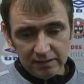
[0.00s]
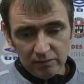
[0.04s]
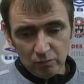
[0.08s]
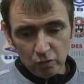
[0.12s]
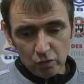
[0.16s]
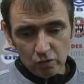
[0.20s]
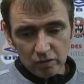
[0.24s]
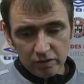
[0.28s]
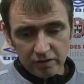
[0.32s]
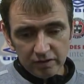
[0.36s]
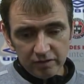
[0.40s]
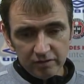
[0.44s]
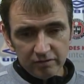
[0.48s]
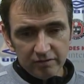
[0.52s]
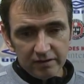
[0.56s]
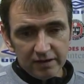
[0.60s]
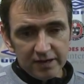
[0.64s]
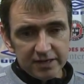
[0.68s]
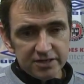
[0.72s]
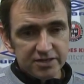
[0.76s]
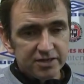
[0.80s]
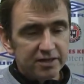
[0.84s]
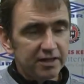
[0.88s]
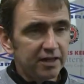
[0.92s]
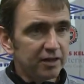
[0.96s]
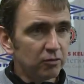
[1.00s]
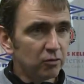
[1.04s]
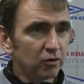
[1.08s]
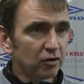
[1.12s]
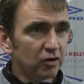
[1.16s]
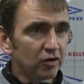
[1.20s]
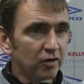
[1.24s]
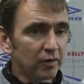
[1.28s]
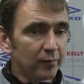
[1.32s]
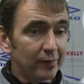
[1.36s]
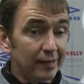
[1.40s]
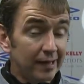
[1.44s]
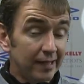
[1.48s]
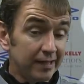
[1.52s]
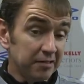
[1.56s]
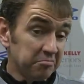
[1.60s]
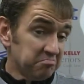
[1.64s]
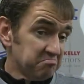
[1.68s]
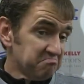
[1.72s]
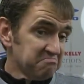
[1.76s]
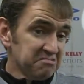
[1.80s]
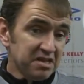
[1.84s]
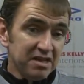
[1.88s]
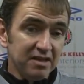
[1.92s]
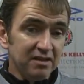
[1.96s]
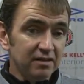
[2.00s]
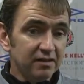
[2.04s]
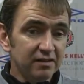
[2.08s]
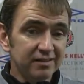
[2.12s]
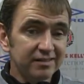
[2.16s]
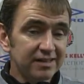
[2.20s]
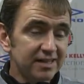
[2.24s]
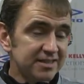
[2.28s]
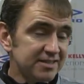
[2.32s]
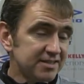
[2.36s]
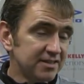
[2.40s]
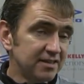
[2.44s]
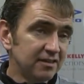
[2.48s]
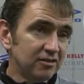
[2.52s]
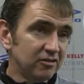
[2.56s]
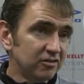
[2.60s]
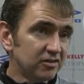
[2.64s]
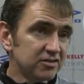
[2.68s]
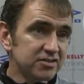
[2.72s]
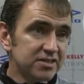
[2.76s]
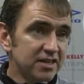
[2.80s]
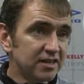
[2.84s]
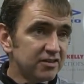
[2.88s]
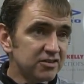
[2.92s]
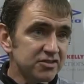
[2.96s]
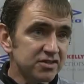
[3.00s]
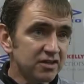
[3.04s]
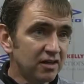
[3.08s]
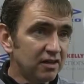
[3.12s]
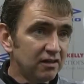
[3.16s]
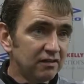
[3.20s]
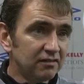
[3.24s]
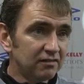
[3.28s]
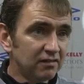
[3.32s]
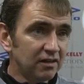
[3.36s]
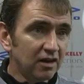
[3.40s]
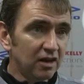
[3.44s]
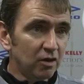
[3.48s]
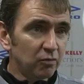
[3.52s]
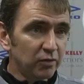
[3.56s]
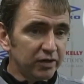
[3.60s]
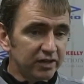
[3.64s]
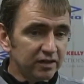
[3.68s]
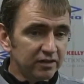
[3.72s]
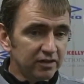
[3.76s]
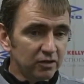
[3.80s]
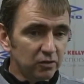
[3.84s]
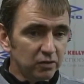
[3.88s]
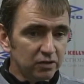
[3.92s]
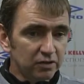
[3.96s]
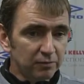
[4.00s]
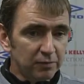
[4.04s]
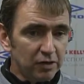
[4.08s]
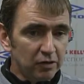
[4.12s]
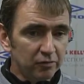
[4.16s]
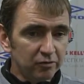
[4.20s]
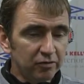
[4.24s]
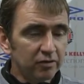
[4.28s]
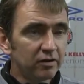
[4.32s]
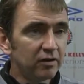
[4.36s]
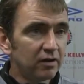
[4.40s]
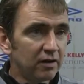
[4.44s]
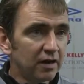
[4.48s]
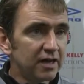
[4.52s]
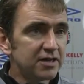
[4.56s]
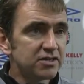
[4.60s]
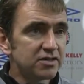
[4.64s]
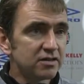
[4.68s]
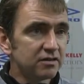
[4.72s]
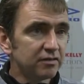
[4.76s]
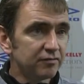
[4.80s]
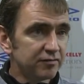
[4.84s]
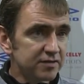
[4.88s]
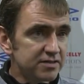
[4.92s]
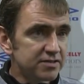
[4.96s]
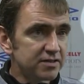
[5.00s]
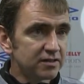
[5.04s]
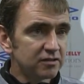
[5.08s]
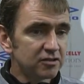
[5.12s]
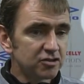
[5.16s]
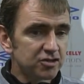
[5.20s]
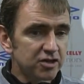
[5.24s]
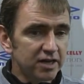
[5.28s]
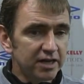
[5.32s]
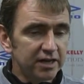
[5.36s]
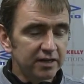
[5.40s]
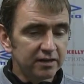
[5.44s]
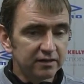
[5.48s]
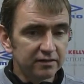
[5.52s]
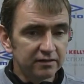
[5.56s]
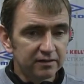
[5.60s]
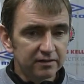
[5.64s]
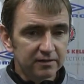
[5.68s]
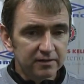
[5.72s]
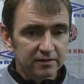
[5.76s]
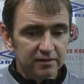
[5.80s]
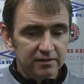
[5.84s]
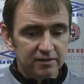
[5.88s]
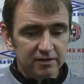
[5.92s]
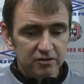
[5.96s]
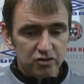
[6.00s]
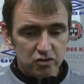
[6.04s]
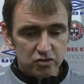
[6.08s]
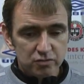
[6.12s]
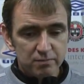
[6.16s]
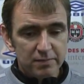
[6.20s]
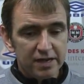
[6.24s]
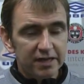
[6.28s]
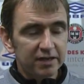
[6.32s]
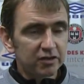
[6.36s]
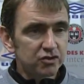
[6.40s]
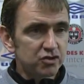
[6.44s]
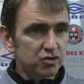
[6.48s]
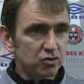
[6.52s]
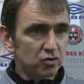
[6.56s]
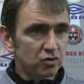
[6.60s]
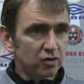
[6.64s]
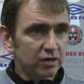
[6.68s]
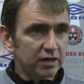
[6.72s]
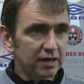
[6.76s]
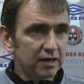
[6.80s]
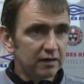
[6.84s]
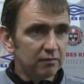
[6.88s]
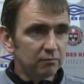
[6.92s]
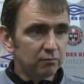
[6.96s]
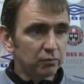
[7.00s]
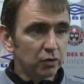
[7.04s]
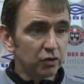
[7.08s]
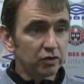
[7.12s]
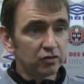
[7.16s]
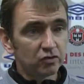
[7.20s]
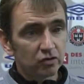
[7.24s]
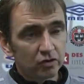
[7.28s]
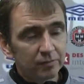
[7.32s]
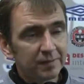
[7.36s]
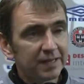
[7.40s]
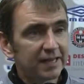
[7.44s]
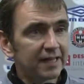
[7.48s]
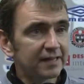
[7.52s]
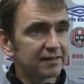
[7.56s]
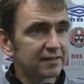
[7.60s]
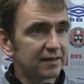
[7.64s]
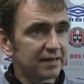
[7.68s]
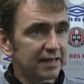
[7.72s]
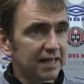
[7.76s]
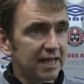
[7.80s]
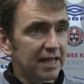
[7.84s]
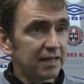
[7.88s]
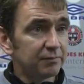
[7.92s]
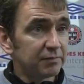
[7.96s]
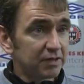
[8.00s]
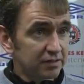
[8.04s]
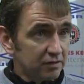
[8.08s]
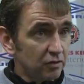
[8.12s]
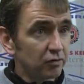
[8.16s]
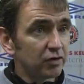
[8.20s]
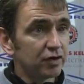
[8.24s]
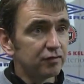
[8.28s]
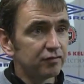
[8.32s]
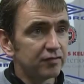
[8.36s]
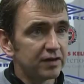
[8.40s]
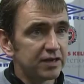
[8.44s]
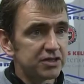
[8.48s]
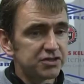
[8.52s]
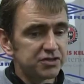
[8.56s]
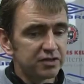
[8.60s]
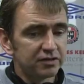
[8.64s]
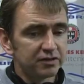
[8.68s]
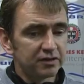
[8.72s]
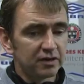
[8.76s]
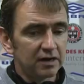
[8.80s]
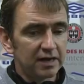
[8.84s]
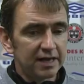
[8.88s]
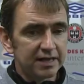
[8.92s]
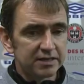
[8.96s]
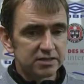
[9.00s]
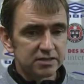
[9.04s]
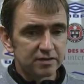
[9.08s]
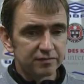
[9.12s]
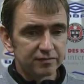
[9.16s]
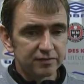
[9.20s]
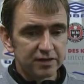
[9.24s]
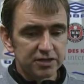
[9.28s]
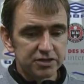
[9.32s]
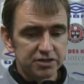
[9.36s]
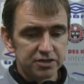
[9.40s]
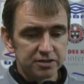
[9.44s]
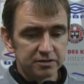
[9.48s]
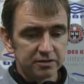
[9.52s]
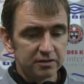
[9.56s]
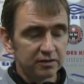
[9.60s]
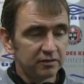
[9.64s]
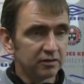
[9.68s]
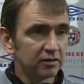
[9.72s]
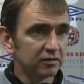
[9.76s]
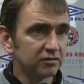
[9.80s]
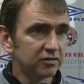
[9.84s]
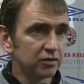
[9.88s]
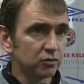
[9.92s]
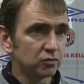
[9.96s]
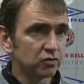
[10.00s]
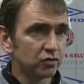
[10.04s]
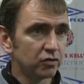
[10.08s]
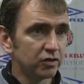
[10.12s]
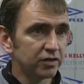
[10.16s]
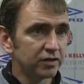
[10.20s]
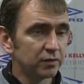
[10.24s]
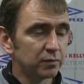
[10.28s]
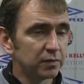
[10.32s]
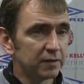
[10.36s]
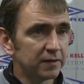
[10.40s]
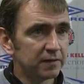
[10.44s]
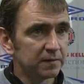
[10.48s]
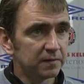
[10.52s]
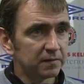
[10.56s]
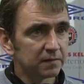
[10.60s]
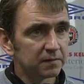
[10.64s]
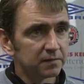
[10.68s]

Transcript: working in relation to how we're going to play. And that's it. Like I said, there's not a lot we can do at the moment in relation to physical training. You're just making sure that by the time they get to the game that they're refreshed and their legs are fresh and they're not too tired to play.